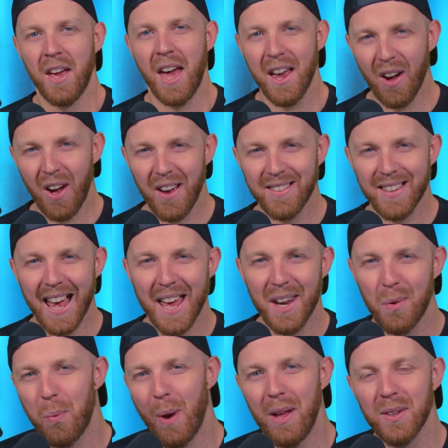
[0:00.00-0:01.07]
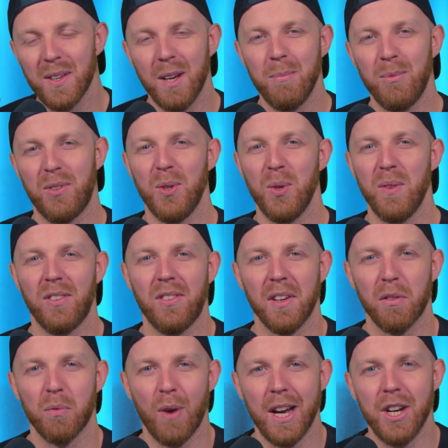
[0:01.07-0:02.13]
Hey guys, and welcome to the
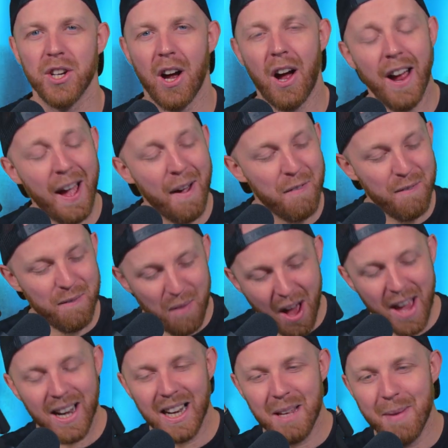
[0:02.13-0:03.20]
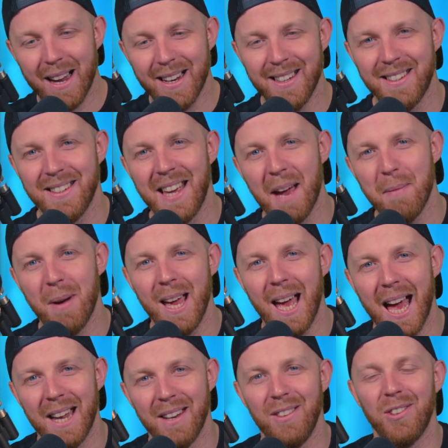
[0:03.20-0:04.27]
6th Ranger. I have finally managed to get my
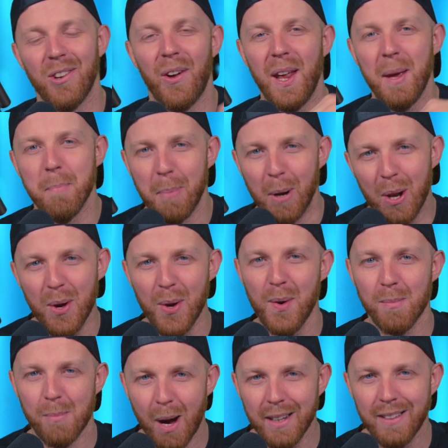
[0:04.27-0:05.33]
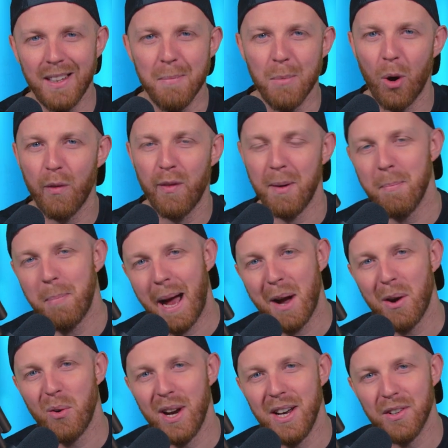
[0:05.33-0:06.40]
hands on a blue Mighty Morphin
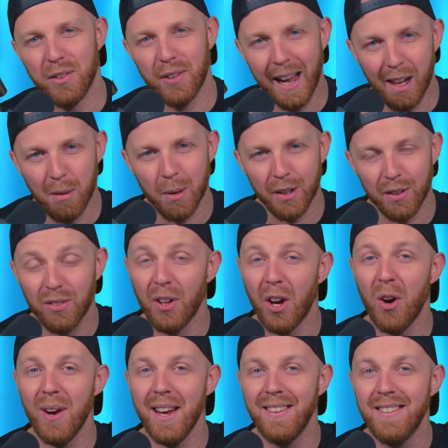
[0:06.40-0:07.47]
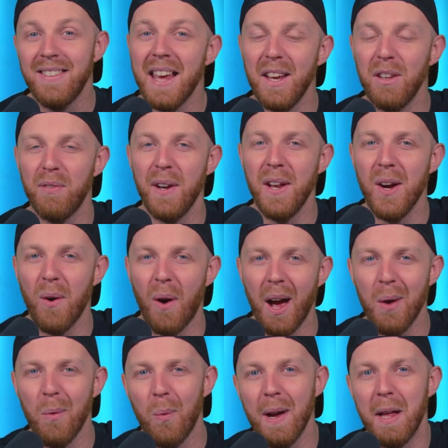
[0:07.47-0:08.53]
Power Rangers helmet. So in today's video,
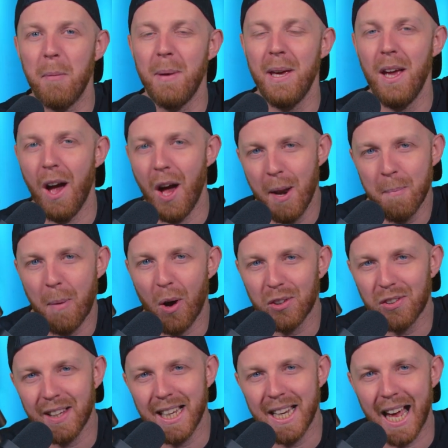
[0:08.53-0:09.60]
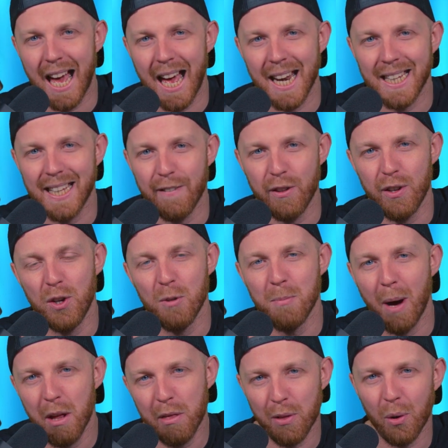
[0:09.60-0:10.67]
I will be unboxing and giving you
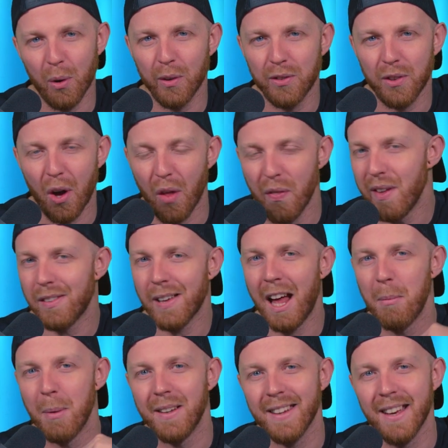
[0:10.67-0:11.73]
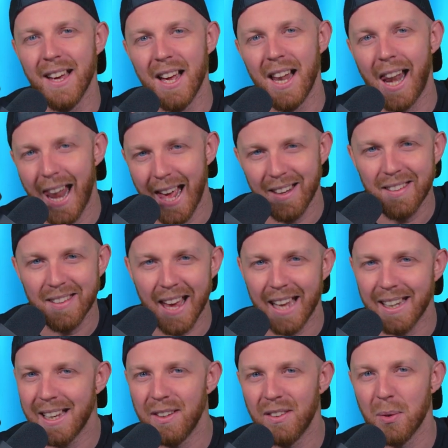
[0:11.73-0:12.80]
my thoughts on this helmet. Let's
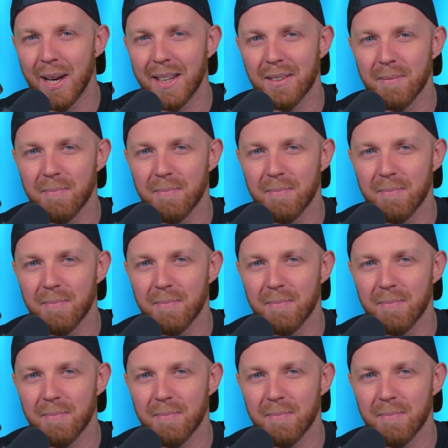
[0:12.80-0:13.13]
get into it.